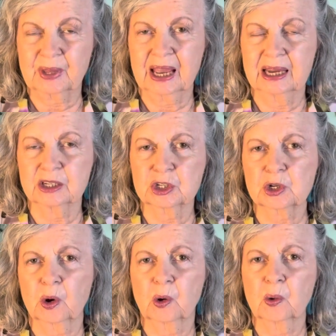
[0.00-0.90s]
And
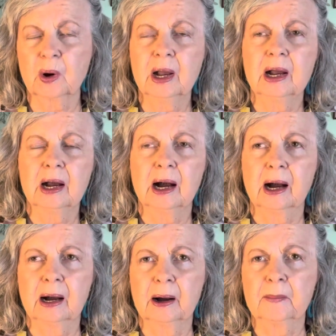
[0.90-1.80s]
so
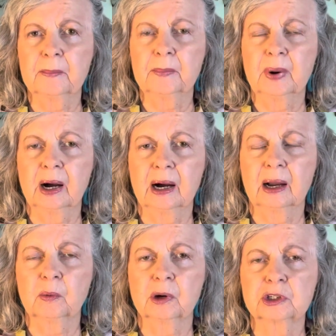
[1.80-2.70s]
I
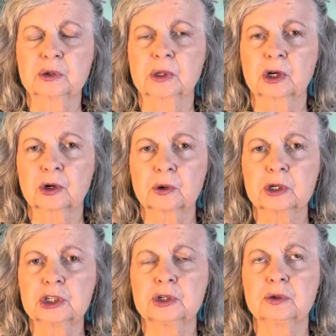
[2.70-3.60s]
want to
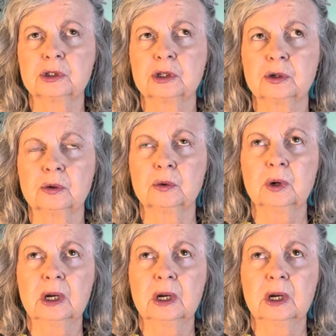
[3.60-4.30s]
encourage you to,